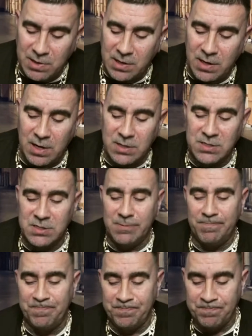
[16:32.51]

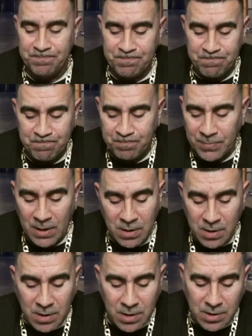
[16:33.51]
because,
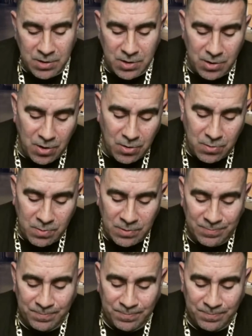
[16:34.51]
you know,